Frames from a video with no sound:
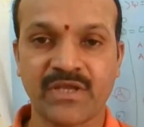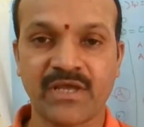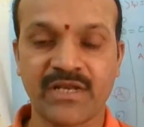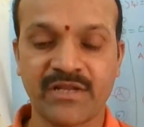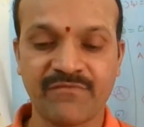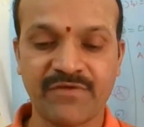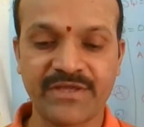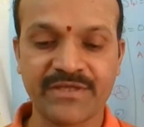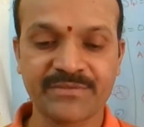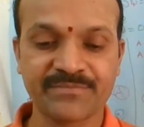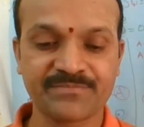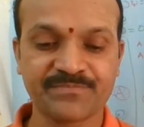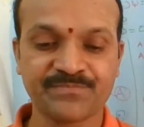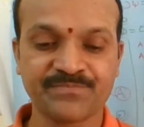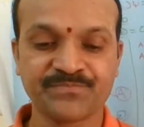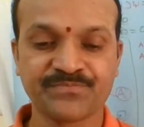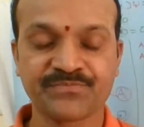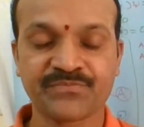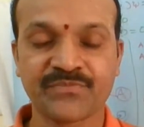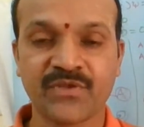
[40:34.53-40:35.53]
Anyway,
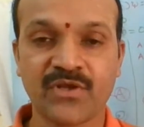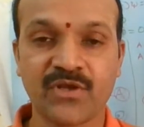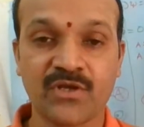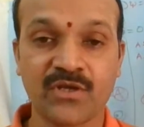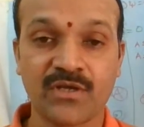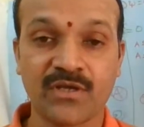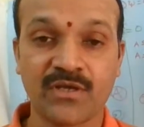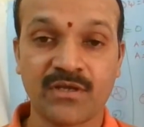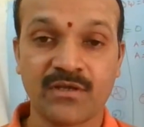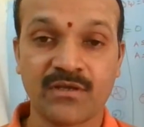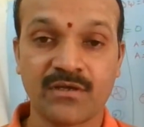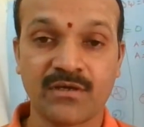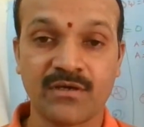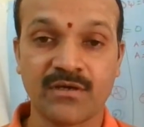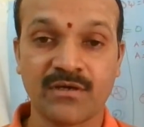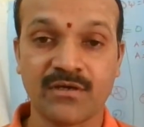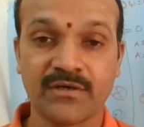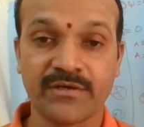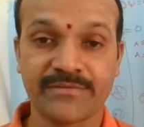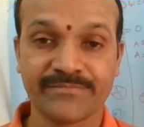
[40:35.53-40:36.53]

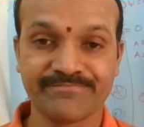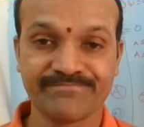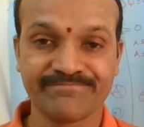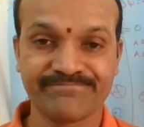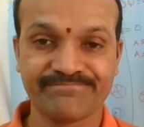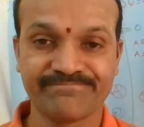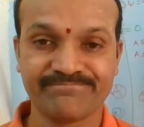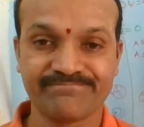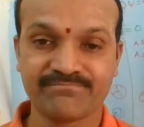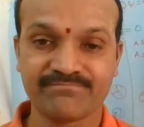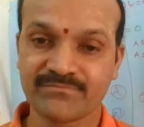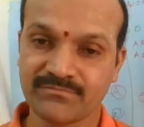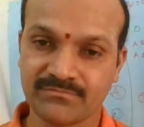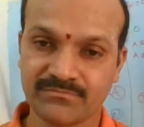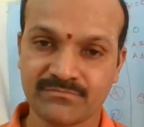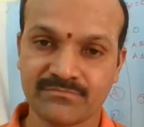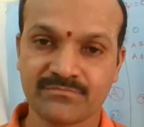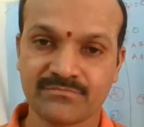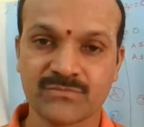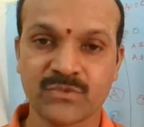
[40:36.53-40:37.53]

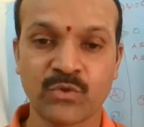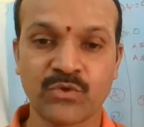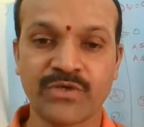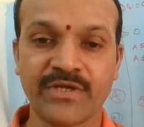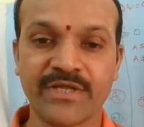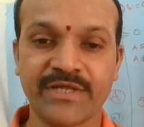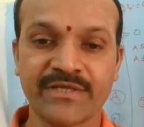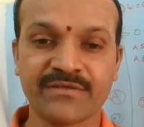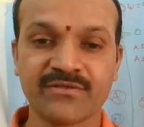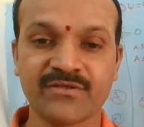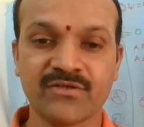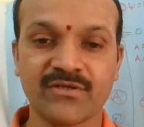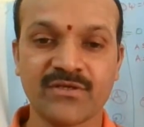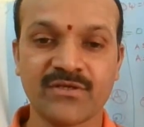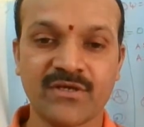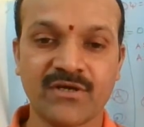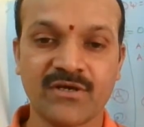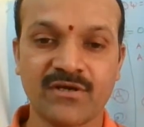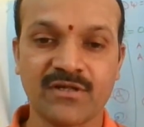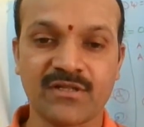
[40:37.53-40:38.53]
good day.
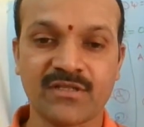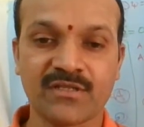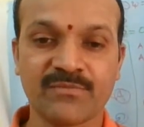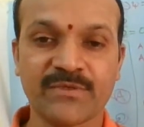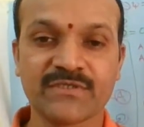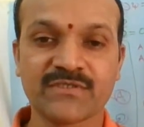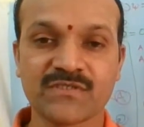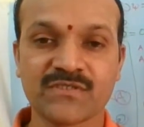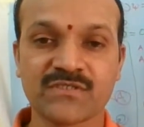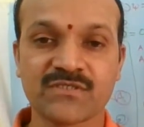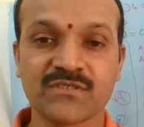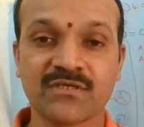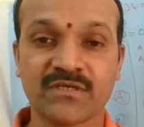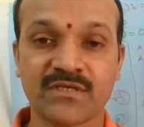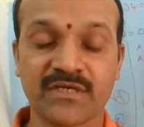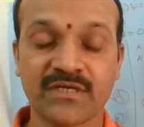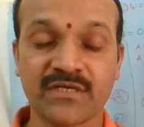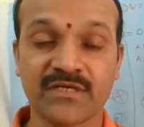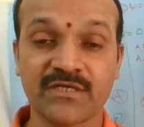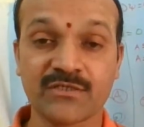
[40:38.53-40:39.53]
All the best.
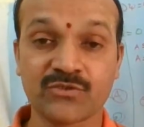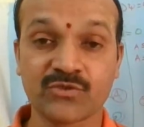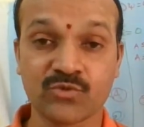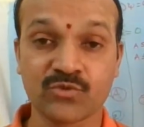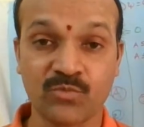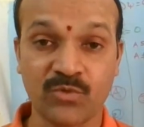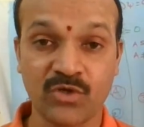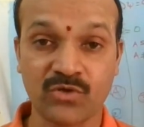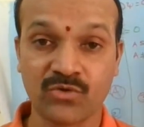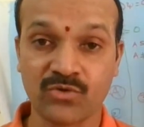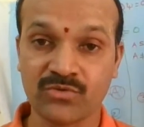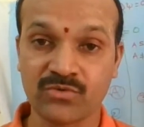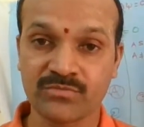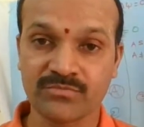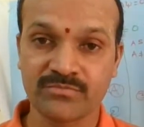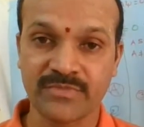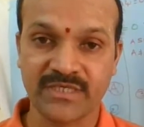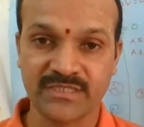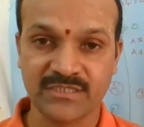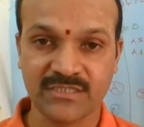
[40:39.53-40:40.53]
Read it
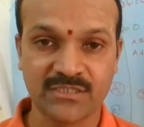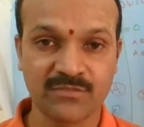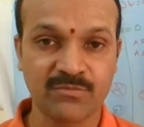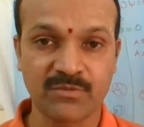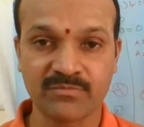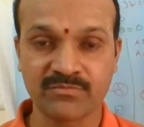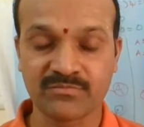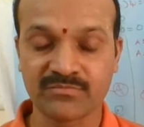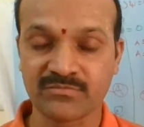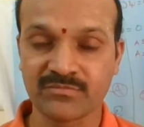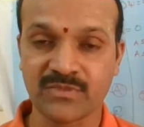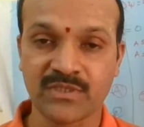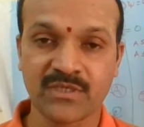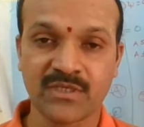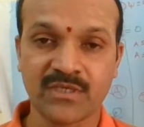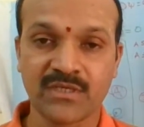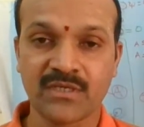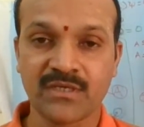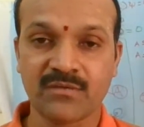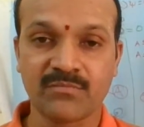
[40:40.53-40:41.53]
tomorrow. Maximum
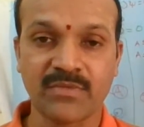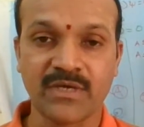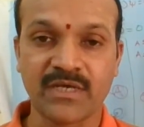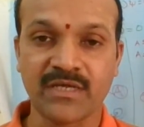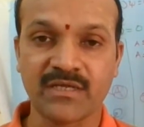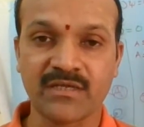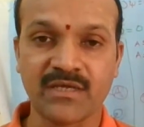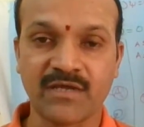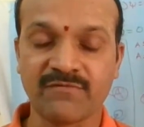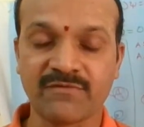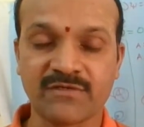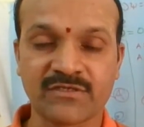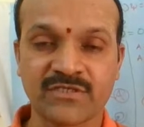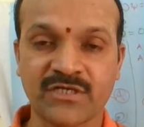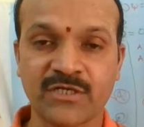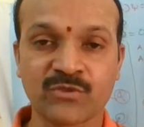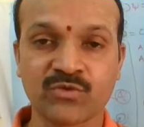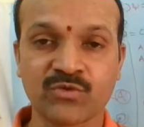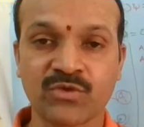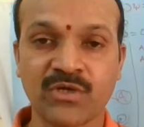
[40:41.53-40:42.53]
by I will
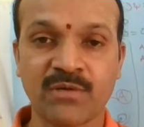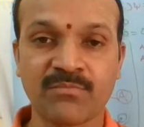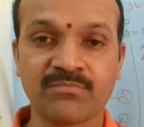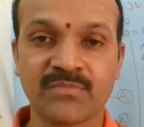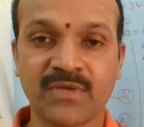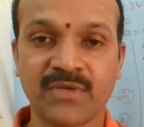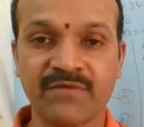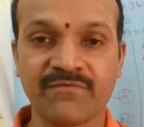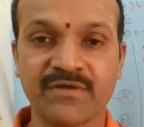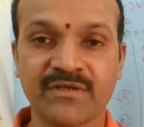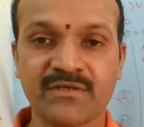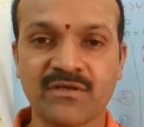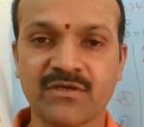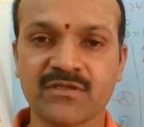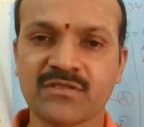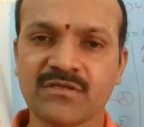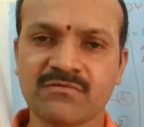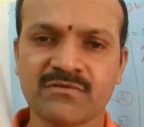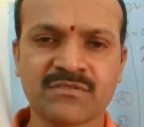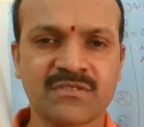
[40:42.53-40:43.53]
try to come 11.
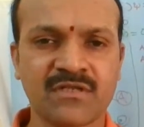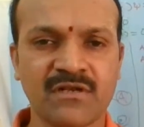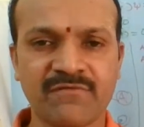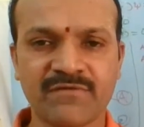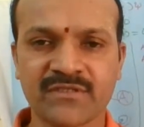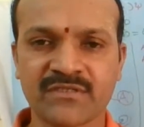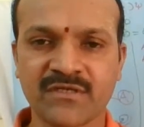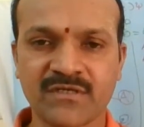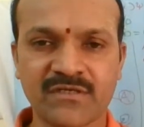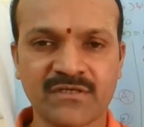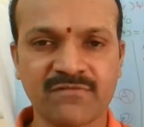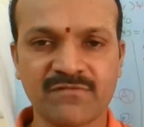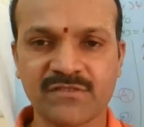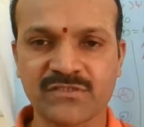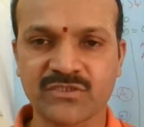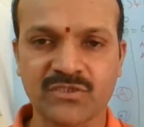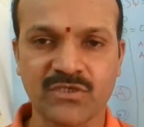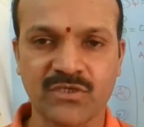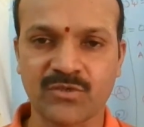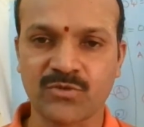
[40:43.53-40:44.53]
Otherwise 11:30 will
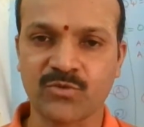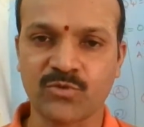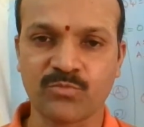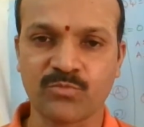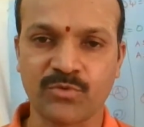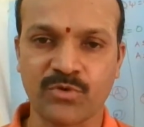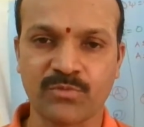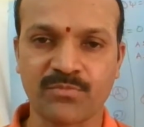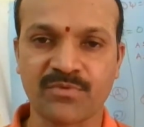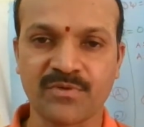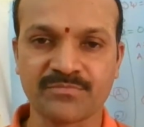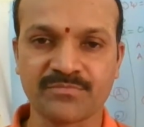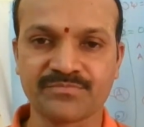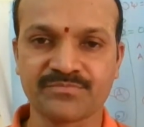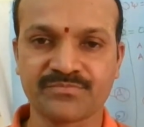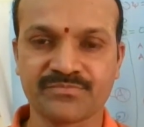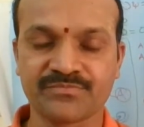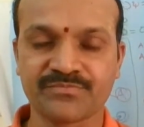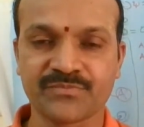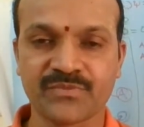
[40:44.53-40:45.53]
start. No problem.
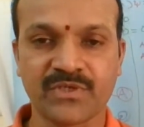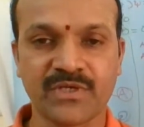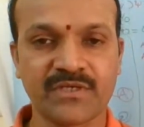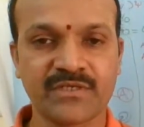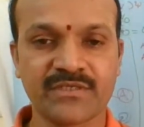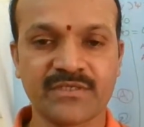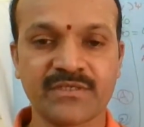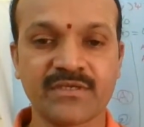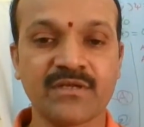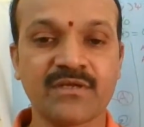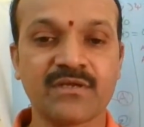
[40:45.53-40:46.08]
Right.